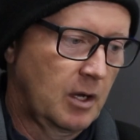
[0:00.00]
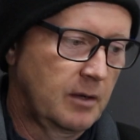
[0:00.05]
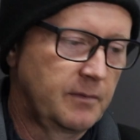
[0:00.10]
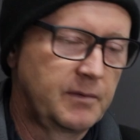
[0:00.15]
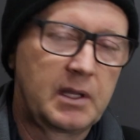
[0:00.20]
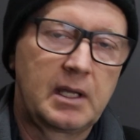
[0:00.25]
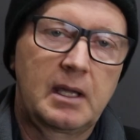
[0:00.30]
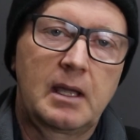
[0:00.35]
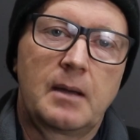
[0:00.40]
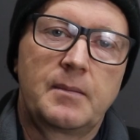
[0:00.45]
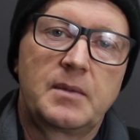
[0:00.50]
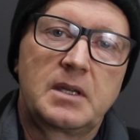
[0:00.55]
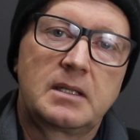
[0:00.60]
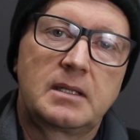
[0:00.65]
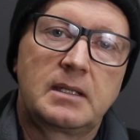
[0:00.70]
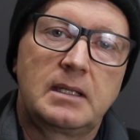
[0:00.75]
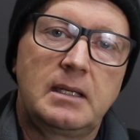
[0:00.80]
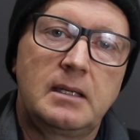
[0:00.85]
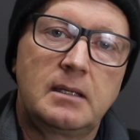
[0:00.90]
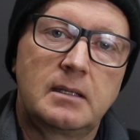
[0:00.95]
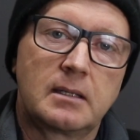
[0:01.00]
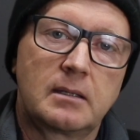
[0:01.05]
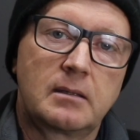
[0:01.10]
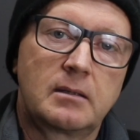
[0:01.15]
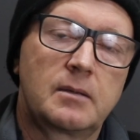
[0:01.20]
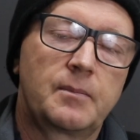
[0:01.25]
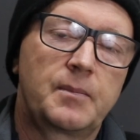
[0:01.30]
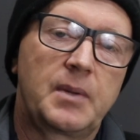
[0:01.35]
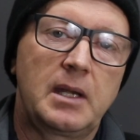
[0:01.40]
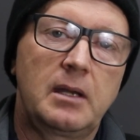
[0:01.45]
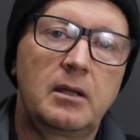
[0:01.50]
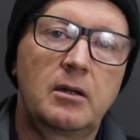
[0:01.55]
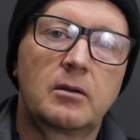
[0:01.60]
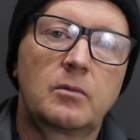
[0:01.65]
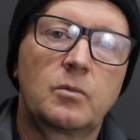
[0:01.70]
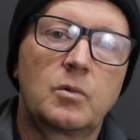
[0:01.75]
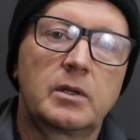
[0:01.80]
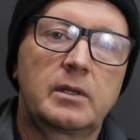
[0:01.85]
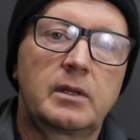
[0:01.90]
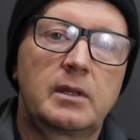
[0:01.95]
Over the coming season, depending
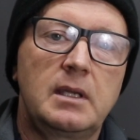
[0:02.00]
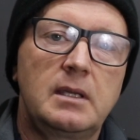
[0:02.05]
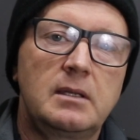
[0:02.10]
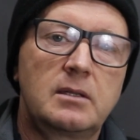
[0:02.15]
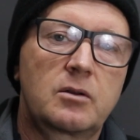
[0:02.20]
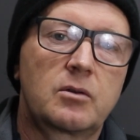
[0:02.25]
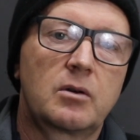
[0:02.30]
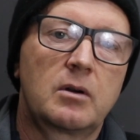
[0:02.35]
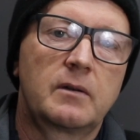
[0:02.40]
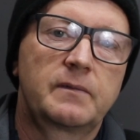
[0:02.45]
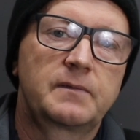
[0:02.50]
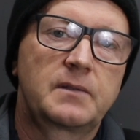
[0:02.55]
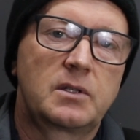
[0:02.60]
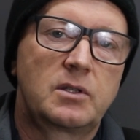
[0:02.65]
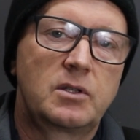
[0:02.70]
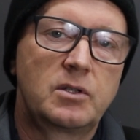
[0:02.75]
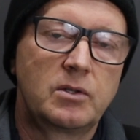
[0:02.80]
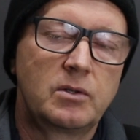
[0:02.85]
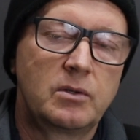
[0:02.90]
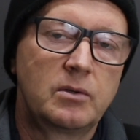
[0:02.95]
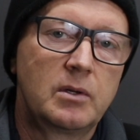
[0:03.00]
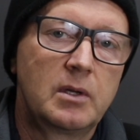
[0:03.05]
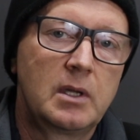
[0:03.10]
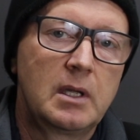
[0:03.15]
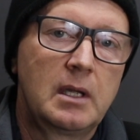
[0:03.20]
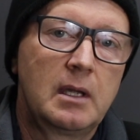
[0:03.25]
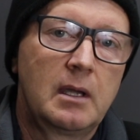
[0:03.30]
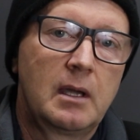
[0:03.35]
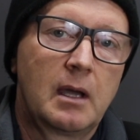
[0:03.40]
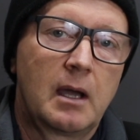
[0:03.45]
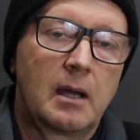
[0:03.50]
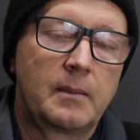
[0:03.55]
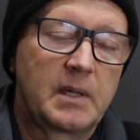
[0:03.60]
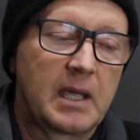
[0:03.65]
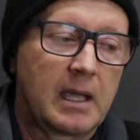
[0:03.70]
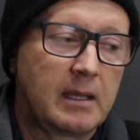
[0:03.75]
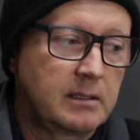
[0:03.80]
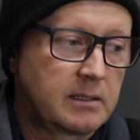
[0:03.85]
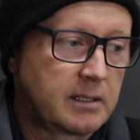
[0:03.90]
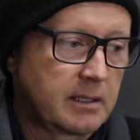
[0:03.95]
on what these grafts do, I'm
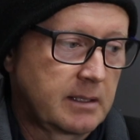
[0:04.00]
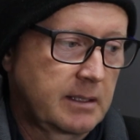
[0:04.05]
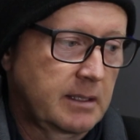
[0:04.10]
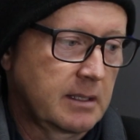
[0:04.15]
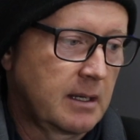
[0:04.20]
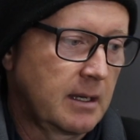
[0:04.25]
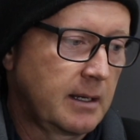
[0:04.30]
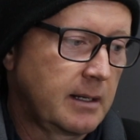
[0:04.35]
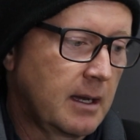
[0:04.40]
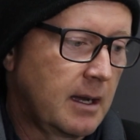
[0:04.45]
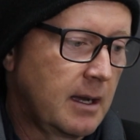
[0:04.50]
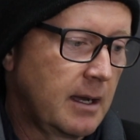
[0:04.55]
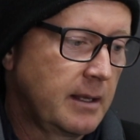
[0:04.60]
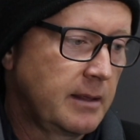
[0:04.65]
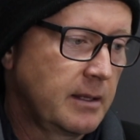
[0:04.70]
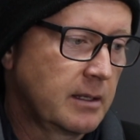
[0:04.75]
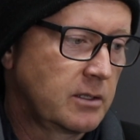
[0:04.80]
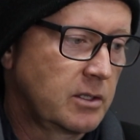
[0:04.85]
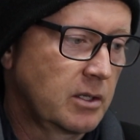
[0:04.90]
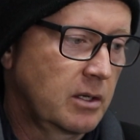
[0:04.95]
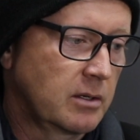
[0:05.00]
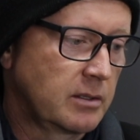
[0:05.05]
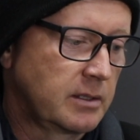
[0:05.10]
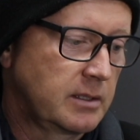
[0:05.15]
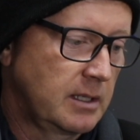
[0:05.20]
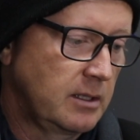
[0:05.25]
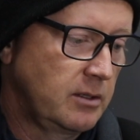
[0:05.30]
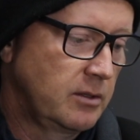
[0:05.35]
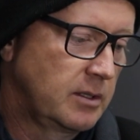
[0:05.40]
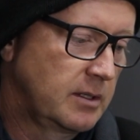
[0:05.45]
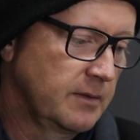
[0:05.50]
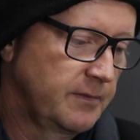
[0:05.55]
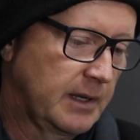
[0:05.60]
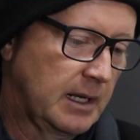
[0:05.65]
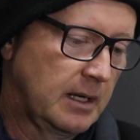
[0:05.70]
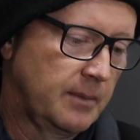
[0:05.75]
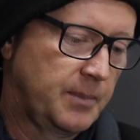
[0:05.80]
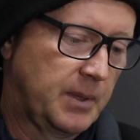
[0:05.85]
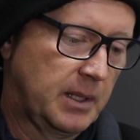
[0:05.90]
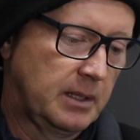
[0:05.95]
going to decide either to continue
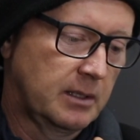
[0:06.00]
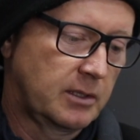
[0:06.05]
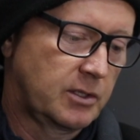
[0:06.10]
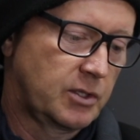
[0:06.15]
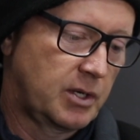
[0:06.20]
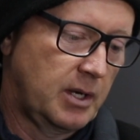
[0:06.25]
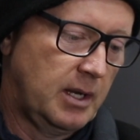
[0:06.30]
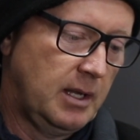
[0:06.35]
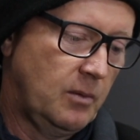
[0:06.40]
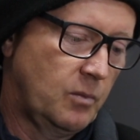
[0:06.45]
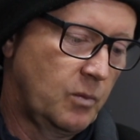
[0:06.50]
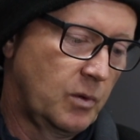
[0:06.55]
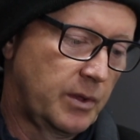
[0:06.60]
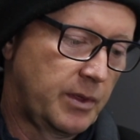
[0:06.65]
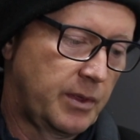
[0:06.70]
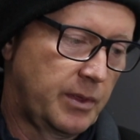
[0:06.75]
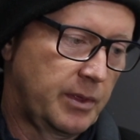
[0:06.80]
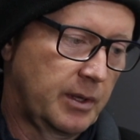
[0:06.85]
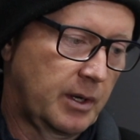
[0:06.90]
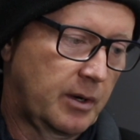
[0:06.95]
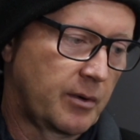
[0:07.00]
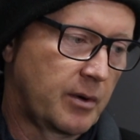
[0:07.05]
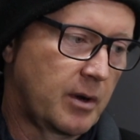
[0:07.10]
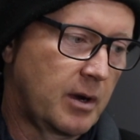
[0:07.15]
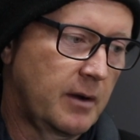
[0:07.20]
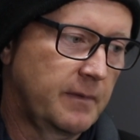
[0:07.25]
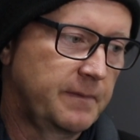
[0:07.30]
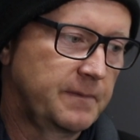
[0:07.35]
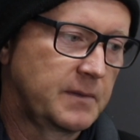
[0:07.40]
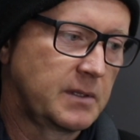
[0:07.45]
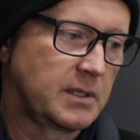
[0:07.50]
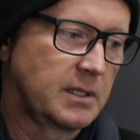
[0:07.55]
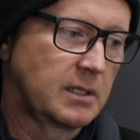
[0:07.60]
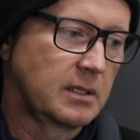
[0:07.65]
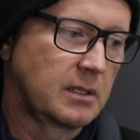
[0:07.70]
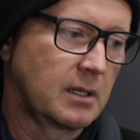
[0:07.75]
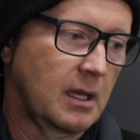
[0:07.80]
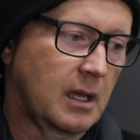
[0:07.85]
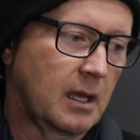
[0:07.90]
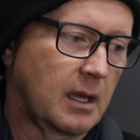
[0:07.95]
developing the tree with the
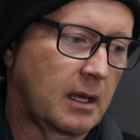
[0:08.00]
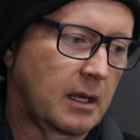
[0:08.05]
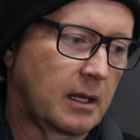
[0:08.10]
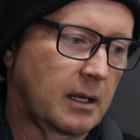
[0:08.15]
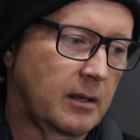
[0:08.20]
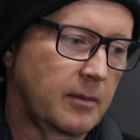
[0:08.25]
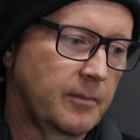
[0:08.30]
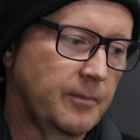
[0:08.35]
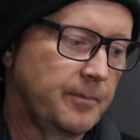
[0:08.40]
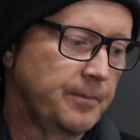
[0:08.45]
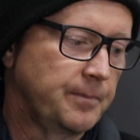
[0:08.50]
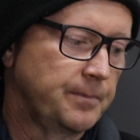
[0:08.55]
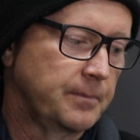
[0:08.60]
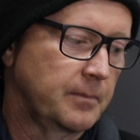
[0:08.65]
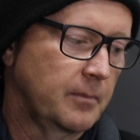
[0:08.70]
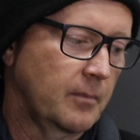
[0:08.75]
grafts, um,